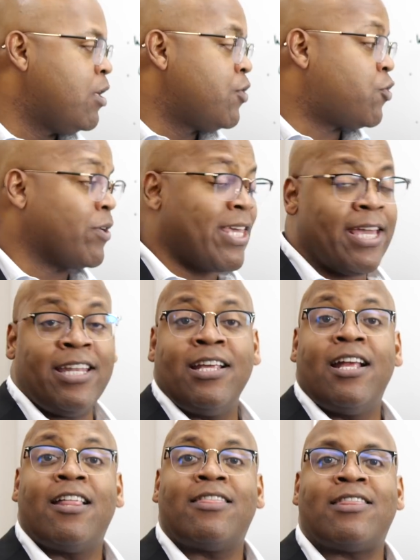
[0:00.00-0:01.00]
So again,
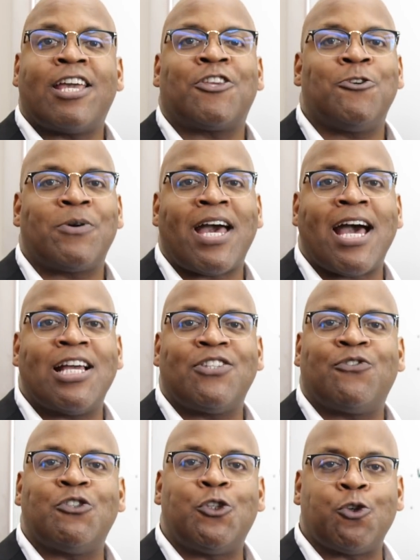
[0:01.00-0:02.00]
thank you
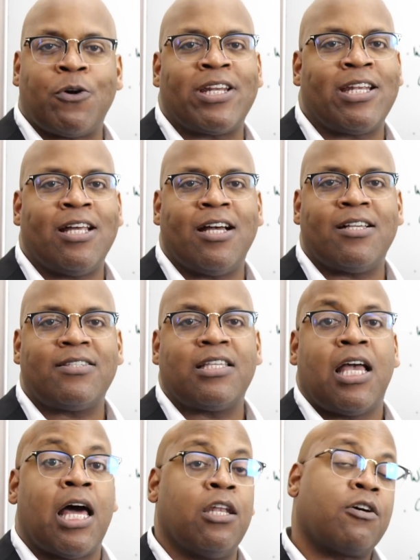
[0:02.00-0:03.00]
guys for joining us.
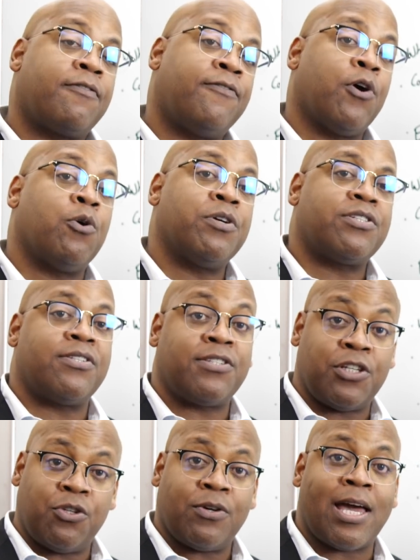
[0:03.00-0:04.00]
I look forward to
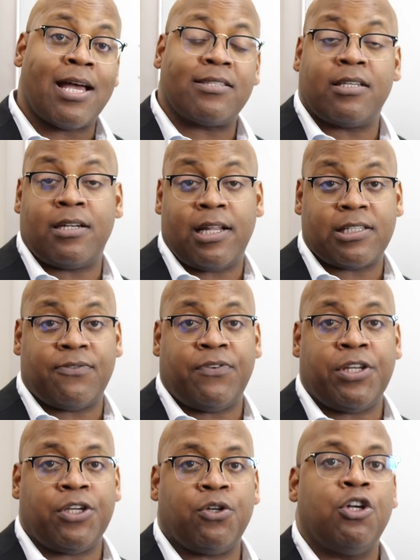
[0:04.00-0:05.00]
seeing you guys in the next
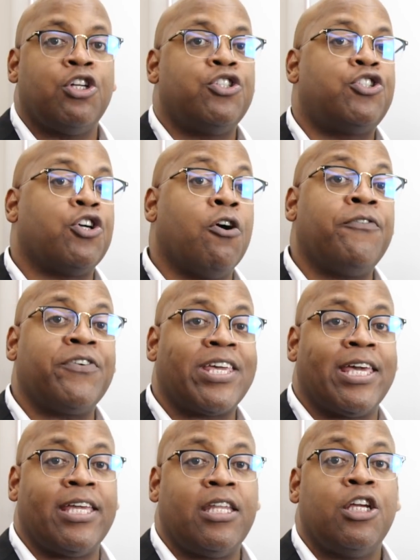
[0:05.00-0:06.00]
video. Don't
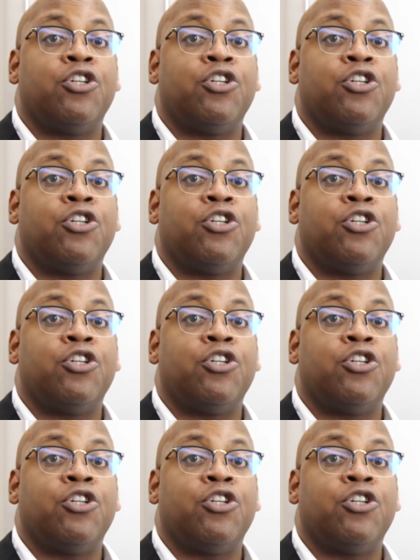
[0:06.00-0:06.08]
forget